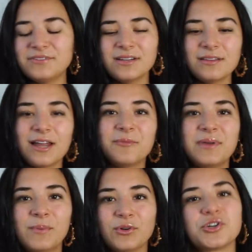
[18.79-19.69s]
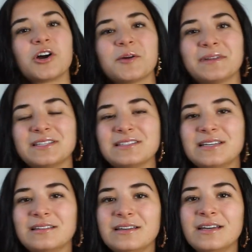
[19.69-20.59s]
seen a lot of people talk about these
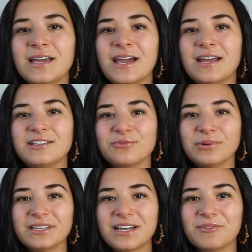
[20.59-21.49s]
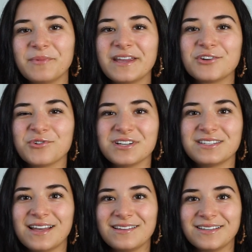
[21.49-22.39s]
lately, and it's really come to my interest
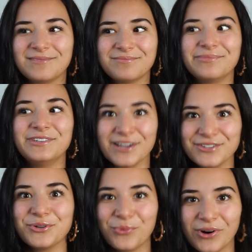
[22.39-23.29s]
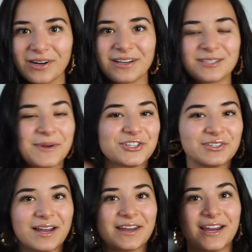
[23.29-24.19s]
that, like, does it work? Especially
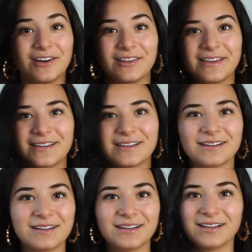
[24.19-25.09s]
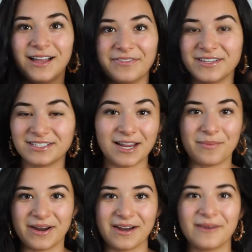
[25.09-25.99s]
on hair, like, on this type
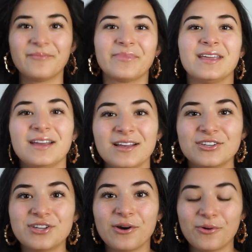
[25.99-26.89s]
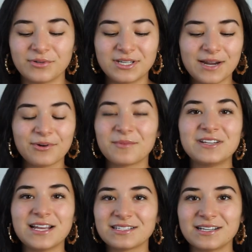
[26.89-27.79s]
of hair. So today we're going to be
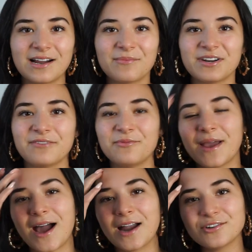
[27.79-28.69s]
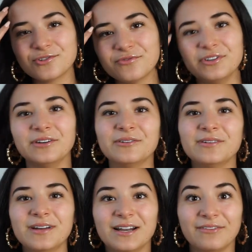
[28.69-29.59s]
testing it out. I'm going to give you my honest review,
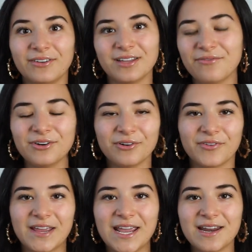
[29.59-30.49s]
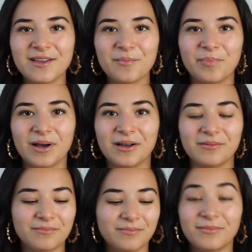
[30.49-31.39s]
and if I love it or if I hate it, but